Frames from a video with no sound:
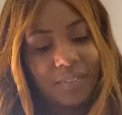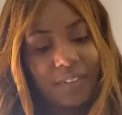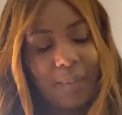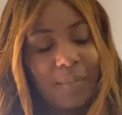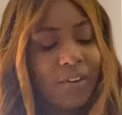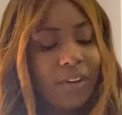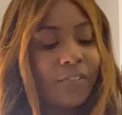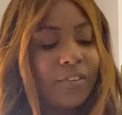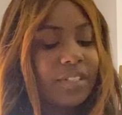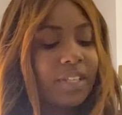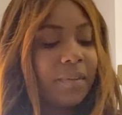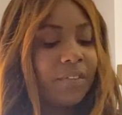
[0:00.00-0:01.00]
I'm hearing for
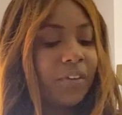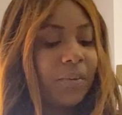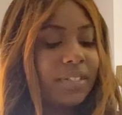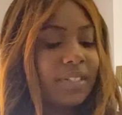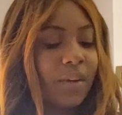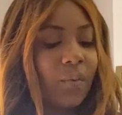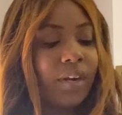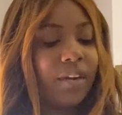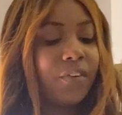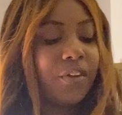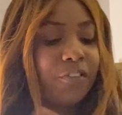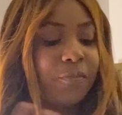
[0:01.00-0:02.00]
some of you, it's like
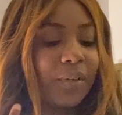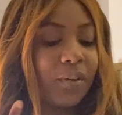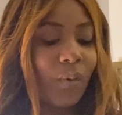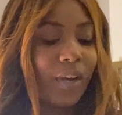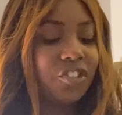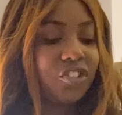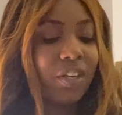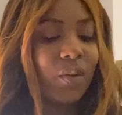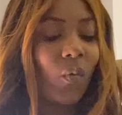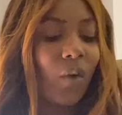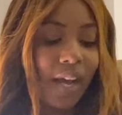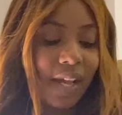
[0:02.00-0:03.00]
whatever you've been
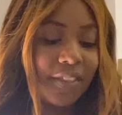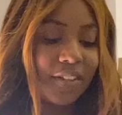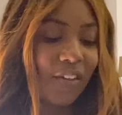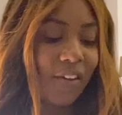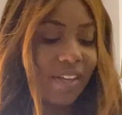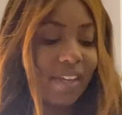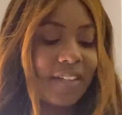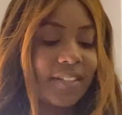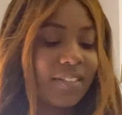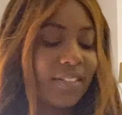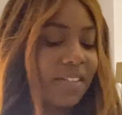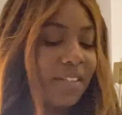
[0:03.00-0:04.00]
questioning why the
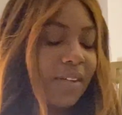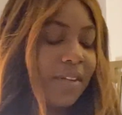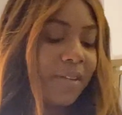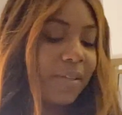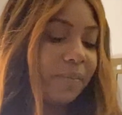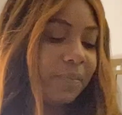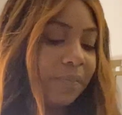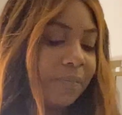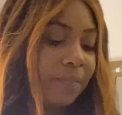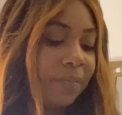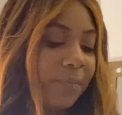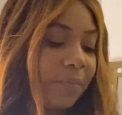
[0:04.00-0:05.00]
longest,
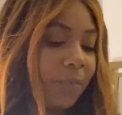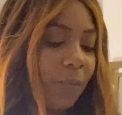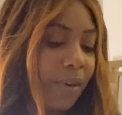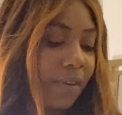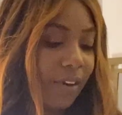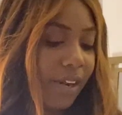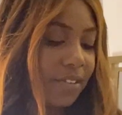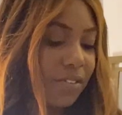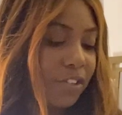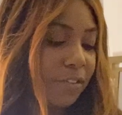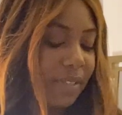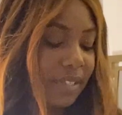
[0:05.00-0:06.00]
whatever answer
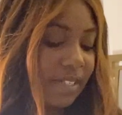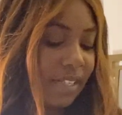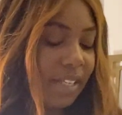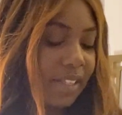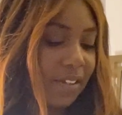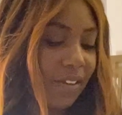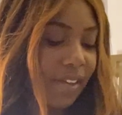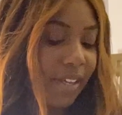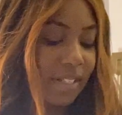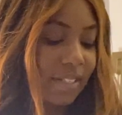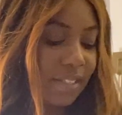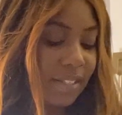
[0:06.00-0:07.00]
you've been seeking the
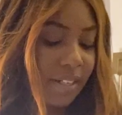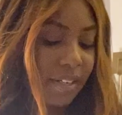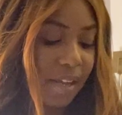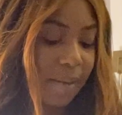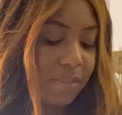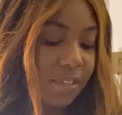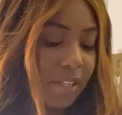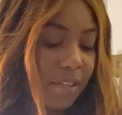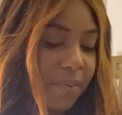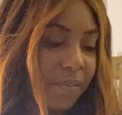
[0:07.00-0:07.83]
longest is going to come to you.